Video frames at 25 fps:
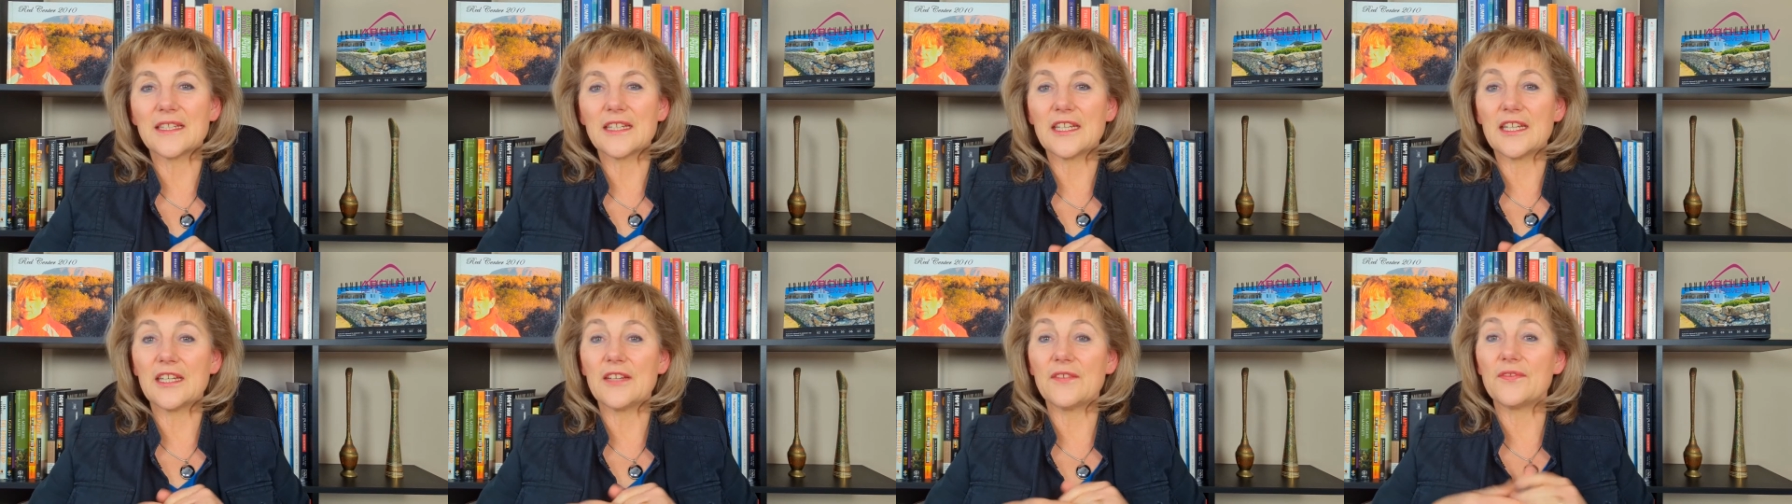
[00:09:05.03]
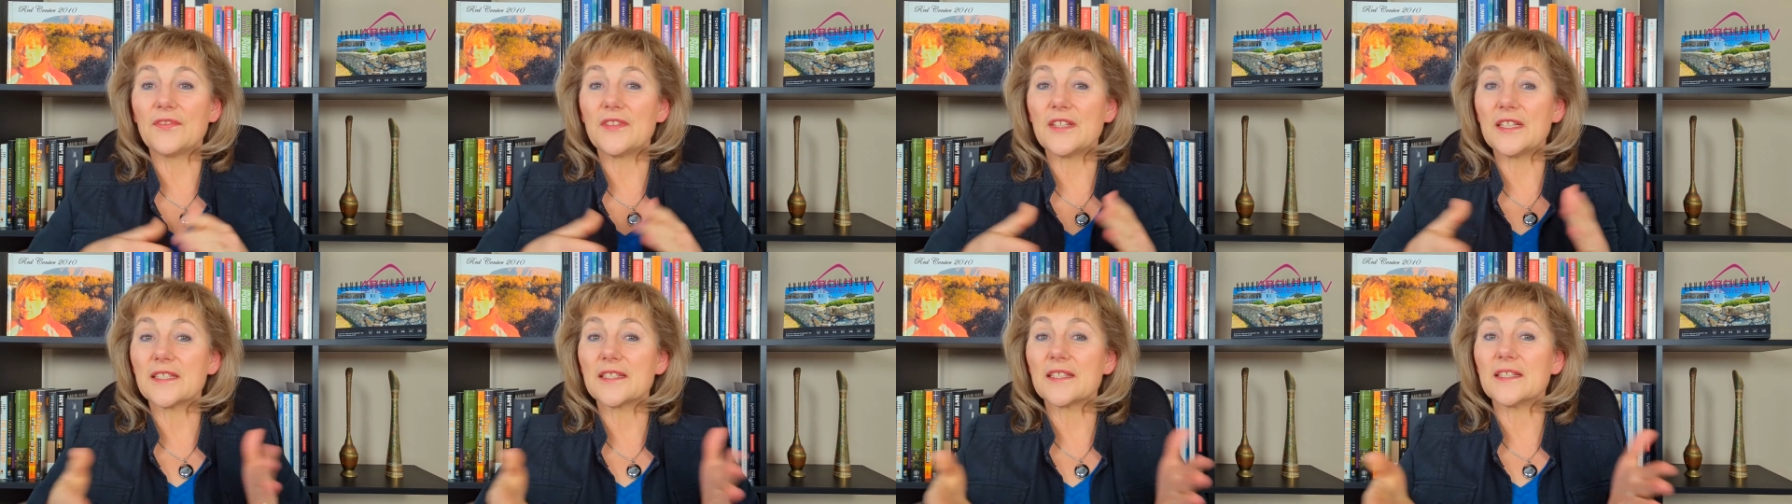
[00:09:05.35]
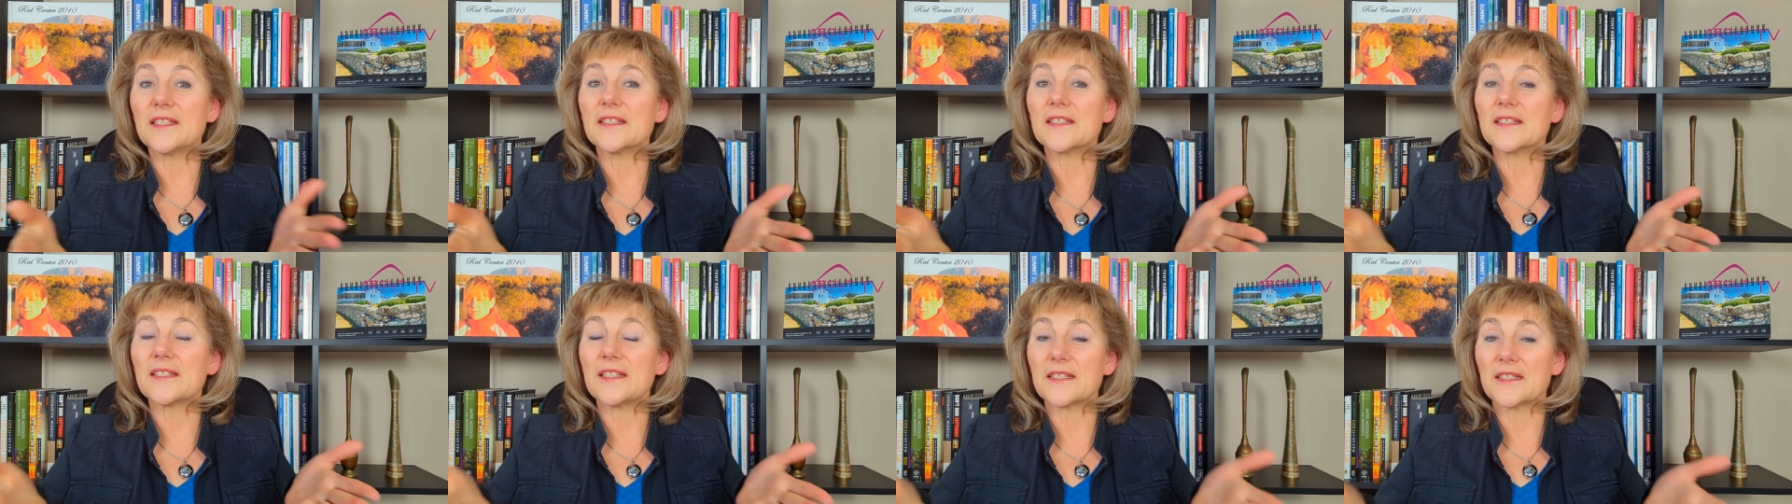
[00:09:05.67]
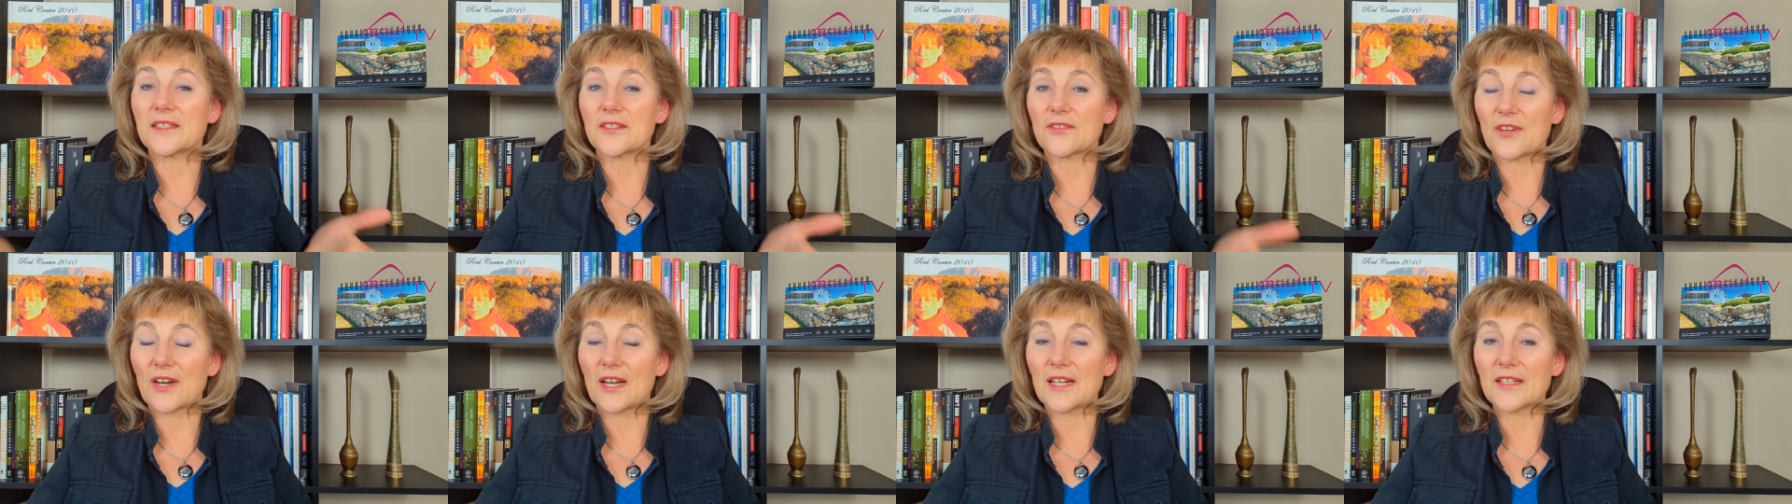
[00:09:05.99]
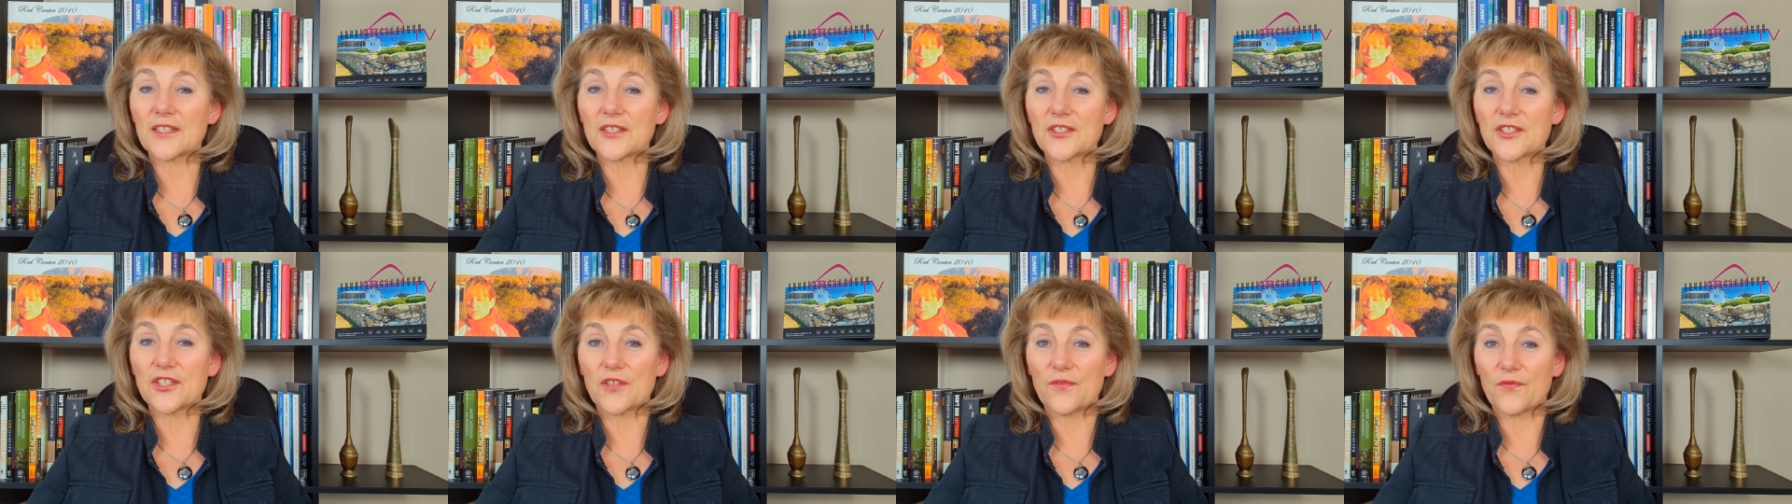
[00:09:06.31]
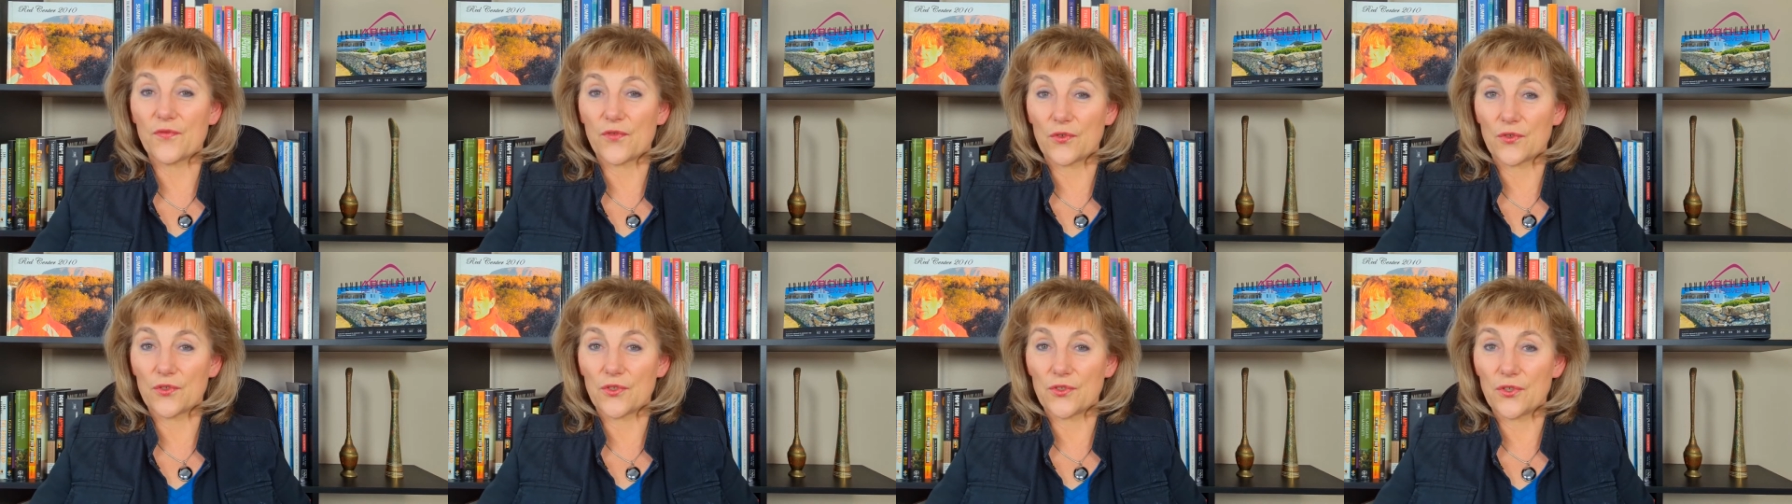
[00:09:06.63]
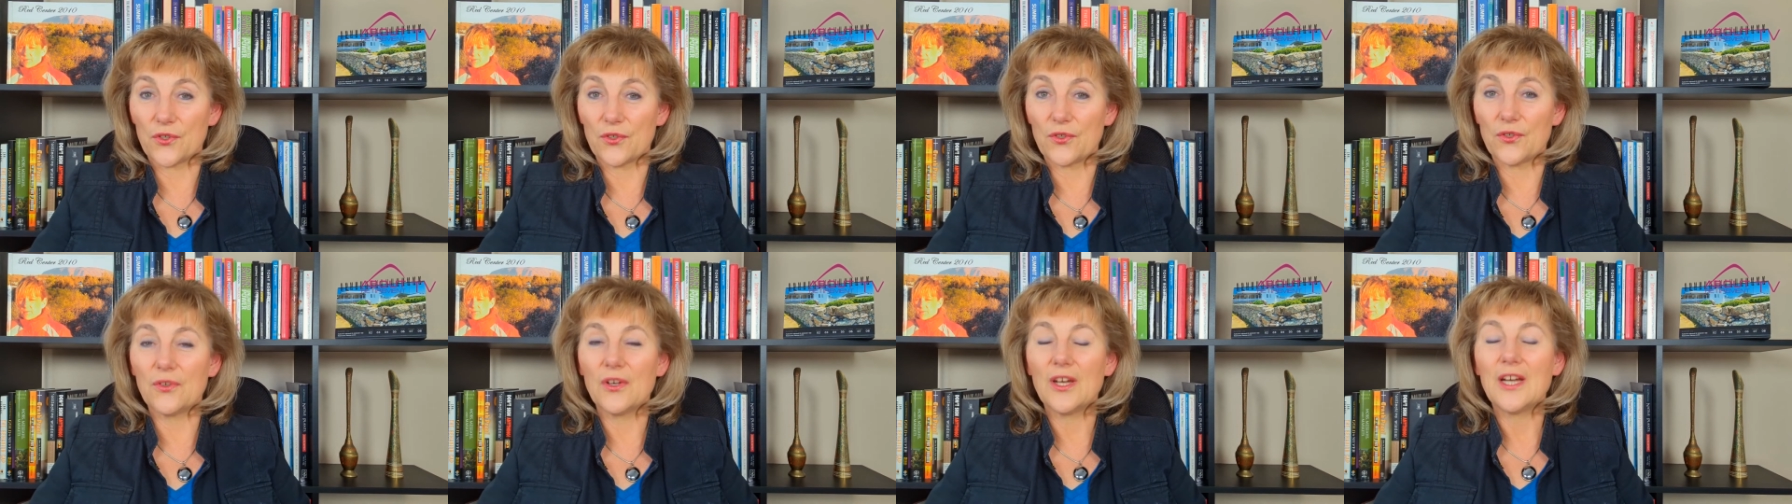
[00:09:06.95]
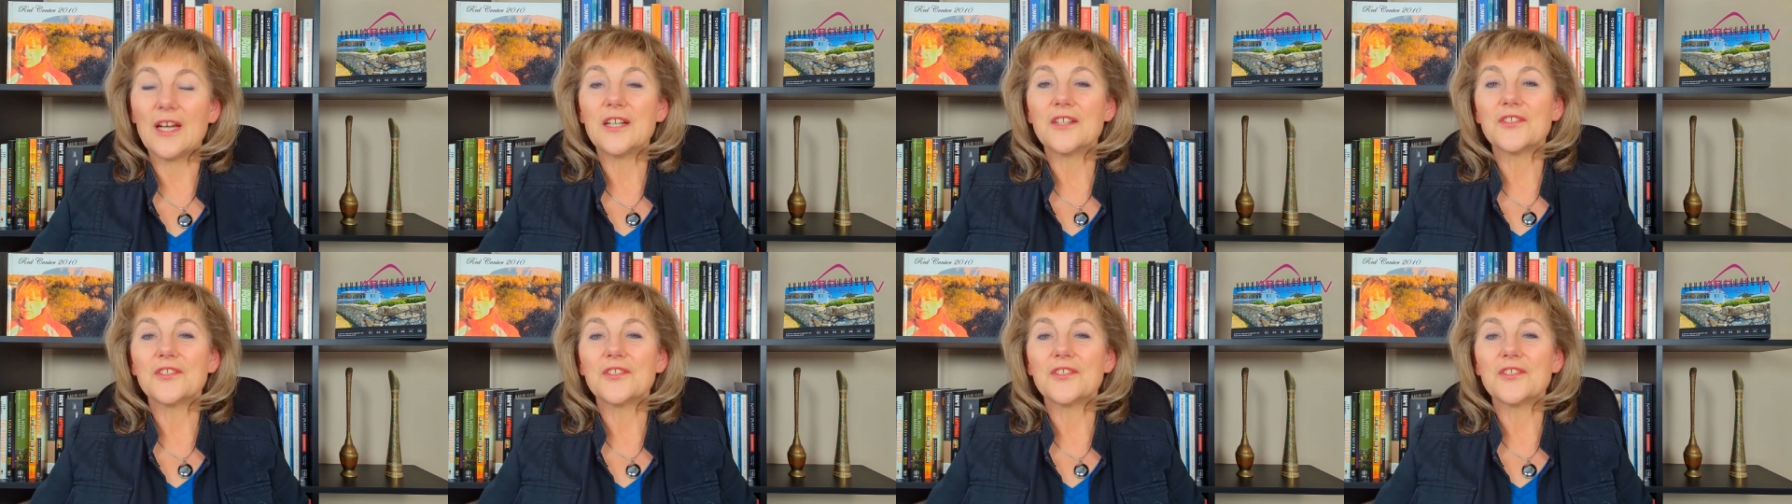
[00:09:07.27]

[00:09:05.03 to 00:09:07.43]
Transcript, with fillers: if this is the strategy for you,